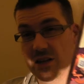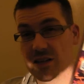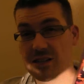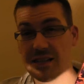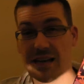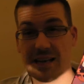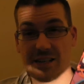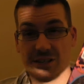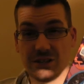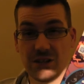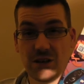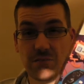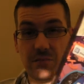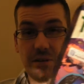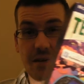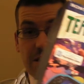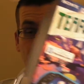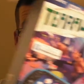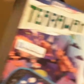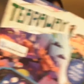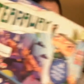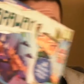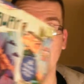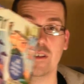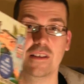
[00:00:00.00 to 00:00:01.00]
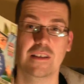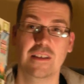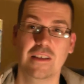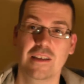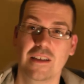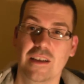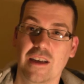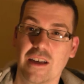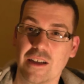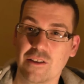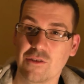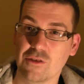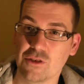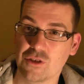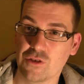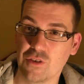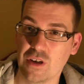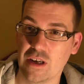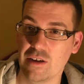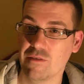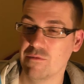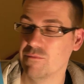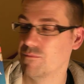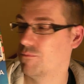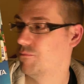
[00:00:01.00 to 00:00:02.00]
is actually amazing. It looks
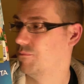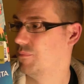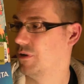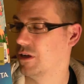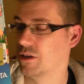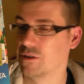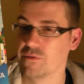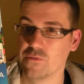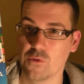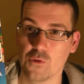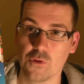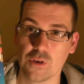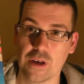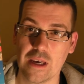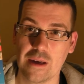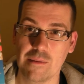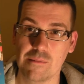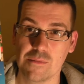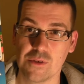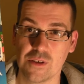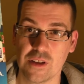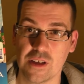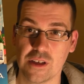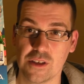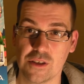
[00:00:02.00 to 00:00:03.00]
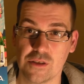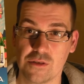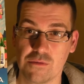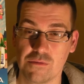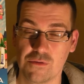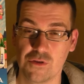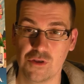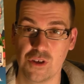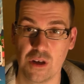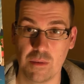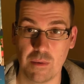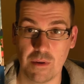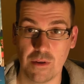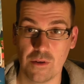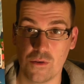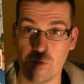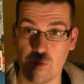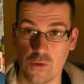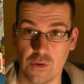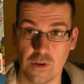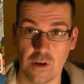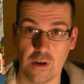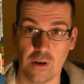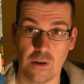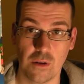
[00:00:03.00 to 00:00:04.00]
great, even PS4 games on this streaming
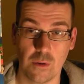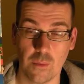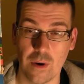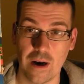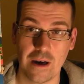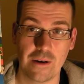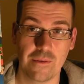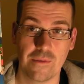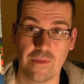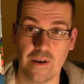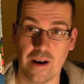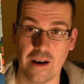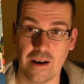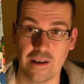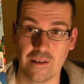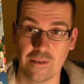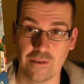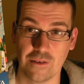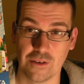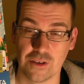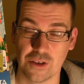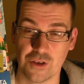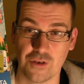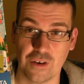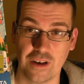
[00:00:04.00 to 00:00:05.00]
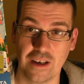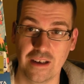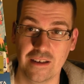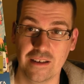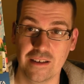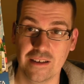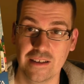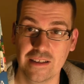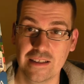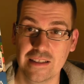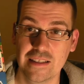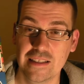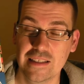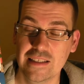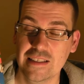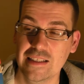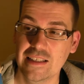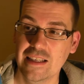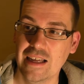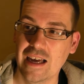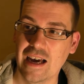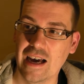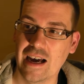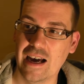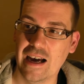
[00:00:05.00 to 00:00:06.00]
through the Wi-Fi, it looks great.
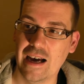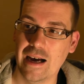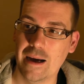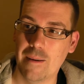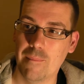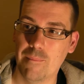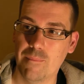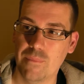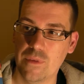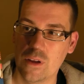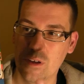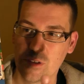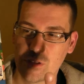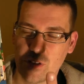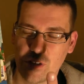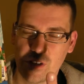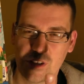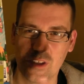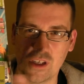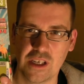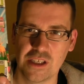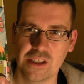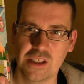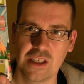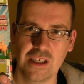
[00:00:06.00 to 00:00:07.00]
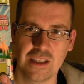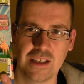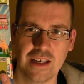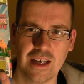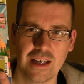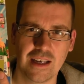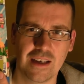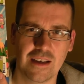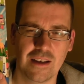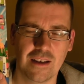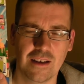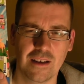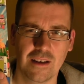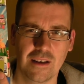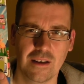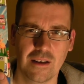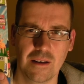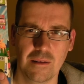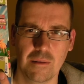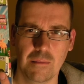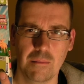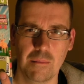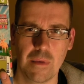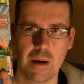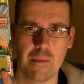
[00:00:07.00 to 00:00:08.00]
This got a 16 gig
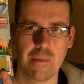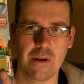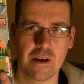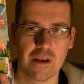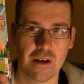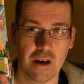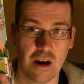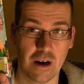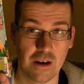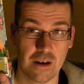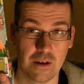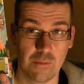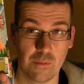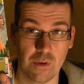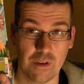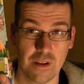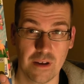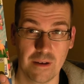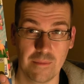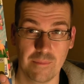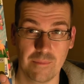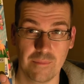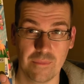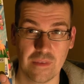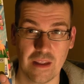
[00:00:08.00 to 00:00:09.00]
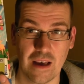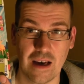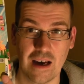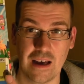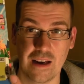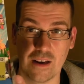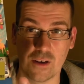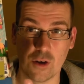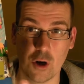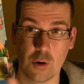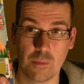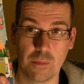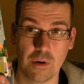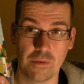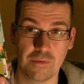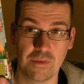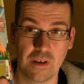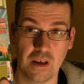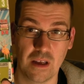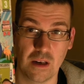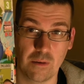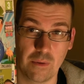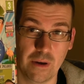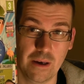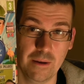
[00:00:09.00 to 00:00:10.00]
memory card in with it, and a copy of
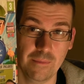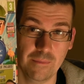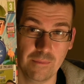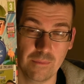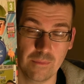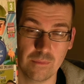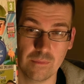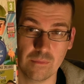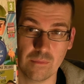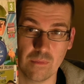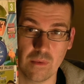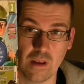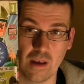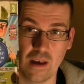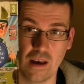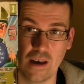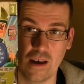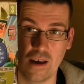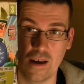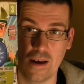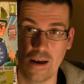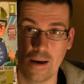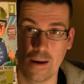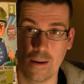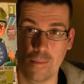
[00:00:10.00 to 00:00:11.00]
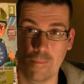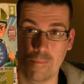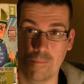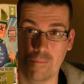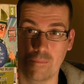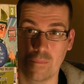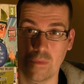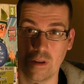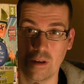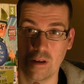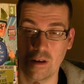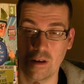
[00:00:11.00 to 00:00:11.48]
Tearaway. I